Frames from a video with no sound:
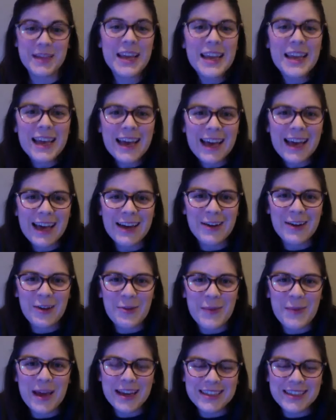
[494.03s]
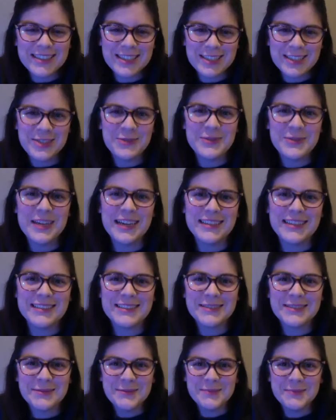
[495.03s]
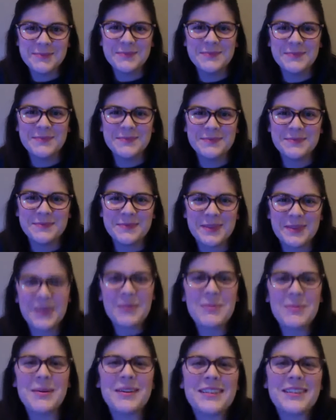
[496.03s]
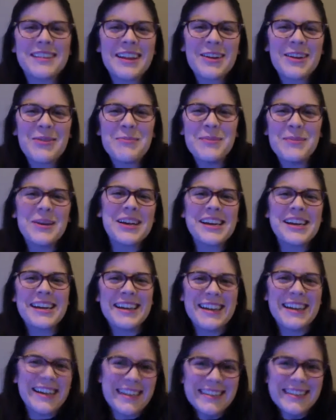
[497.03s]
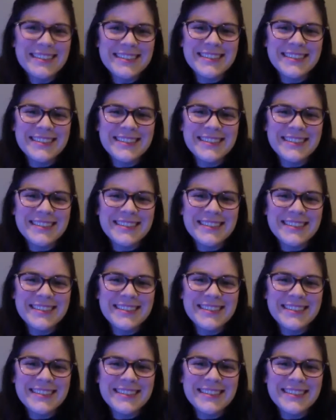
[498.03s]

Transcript: How do you make a tissue dance? You put a little boogie in it.